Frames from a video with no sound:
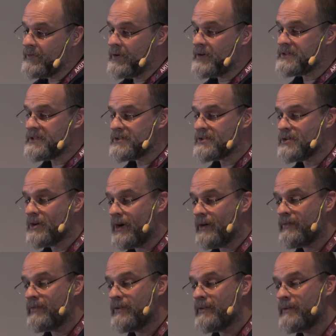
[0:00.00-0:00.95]
nursing
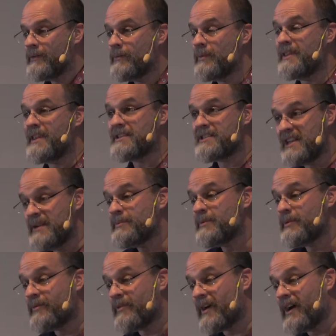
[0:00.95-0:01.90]
staff when they're sleep
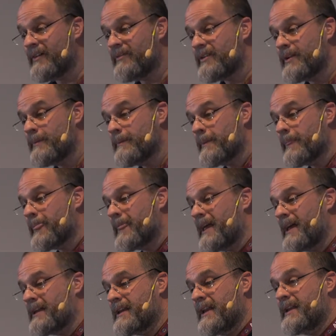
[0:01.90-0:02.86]
deprived
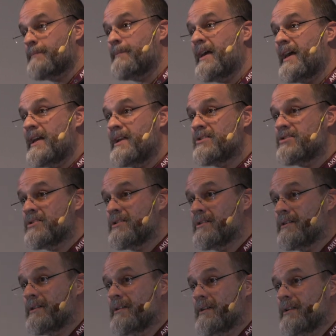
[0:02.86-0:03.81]
and getting paged
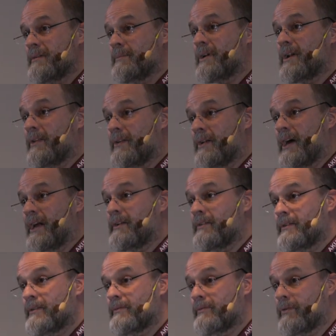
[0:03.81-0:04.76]
in the middle of the night
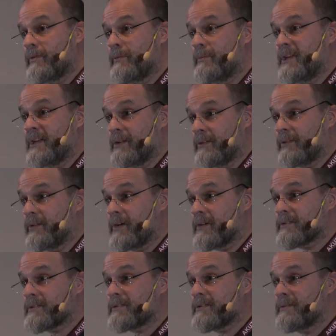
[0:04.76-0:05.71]
for menial
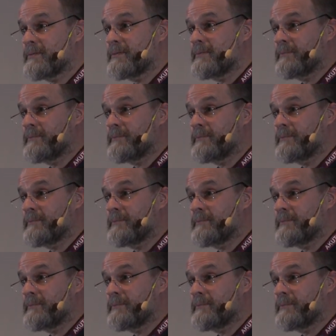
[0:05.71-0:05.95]
tasks.